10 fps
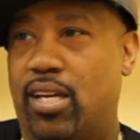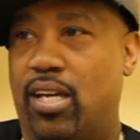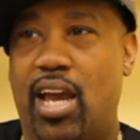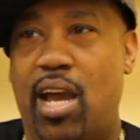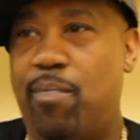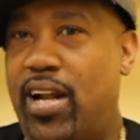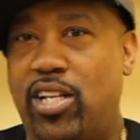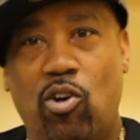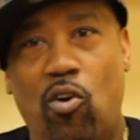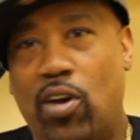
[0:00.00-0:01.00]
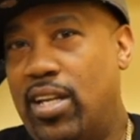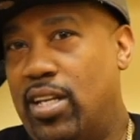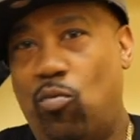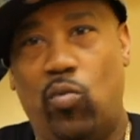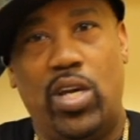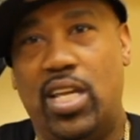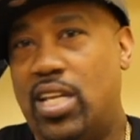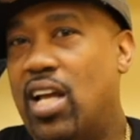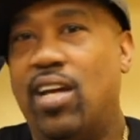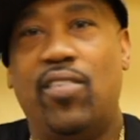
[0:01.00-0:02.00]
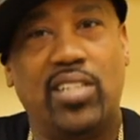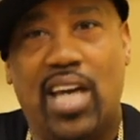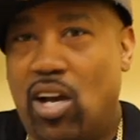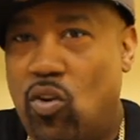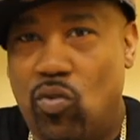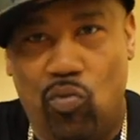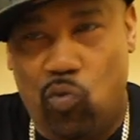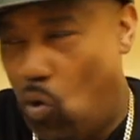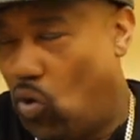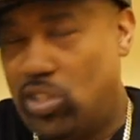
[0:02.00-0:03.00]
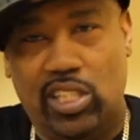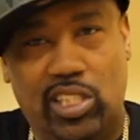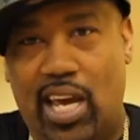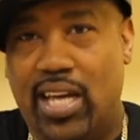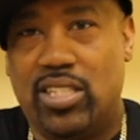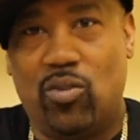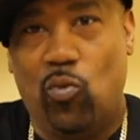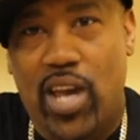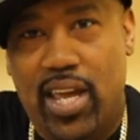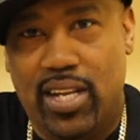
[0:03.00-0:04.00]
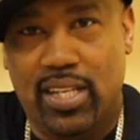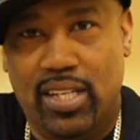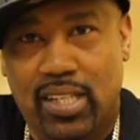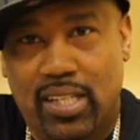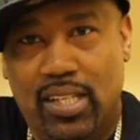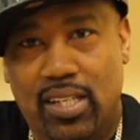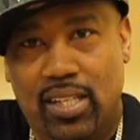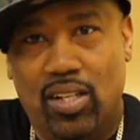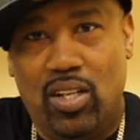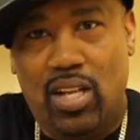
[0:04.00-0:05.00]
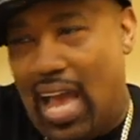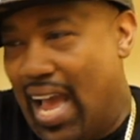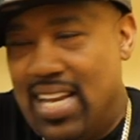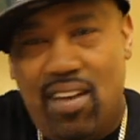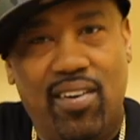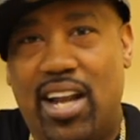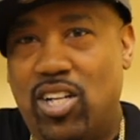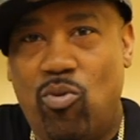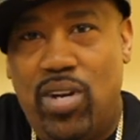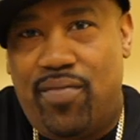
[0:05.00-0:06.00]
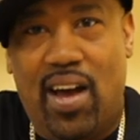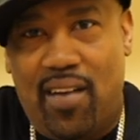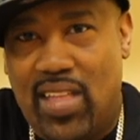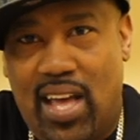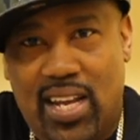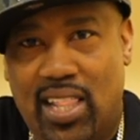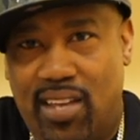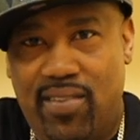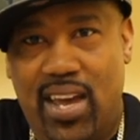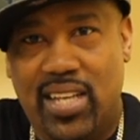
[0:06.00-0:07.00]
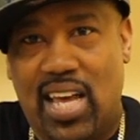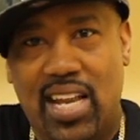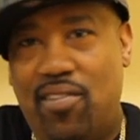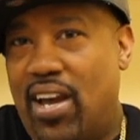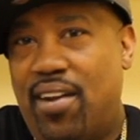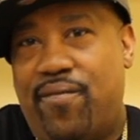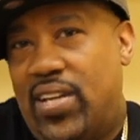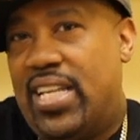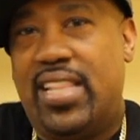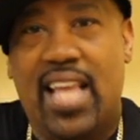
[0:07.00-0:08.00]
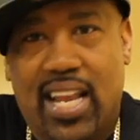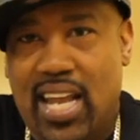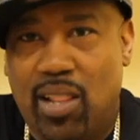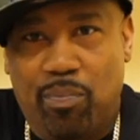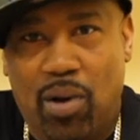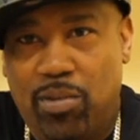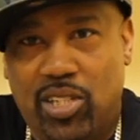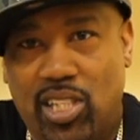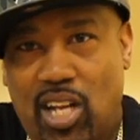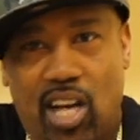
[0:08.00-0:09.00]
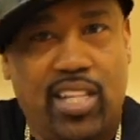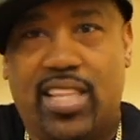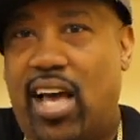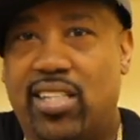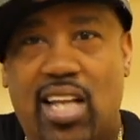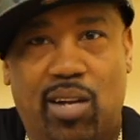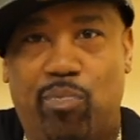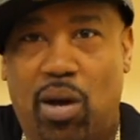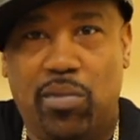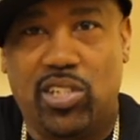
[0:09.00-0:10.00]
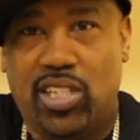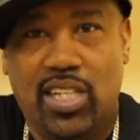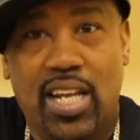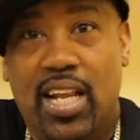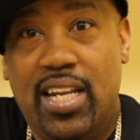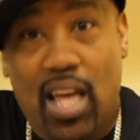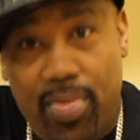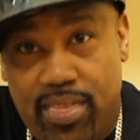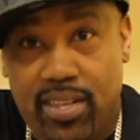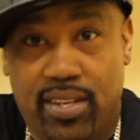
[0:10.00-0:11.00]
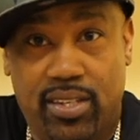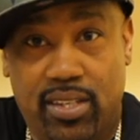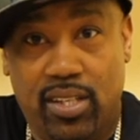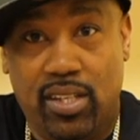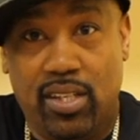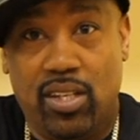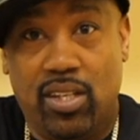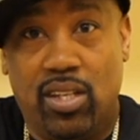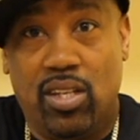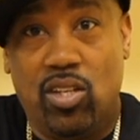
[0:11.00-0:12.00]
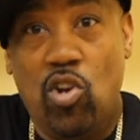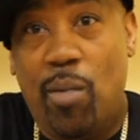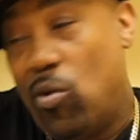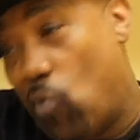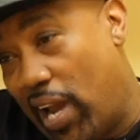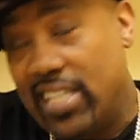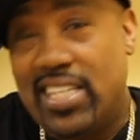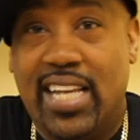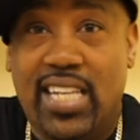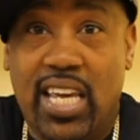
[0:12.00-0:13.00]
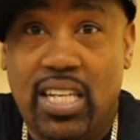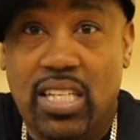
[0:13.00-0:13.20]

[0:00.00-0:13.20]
Everybody talking. None of us got royalty checks. When? I ain't never got a $25,000 advance. I never got a $50,000 publishing, $100,000 publishing. Nothing. You know how many records I did?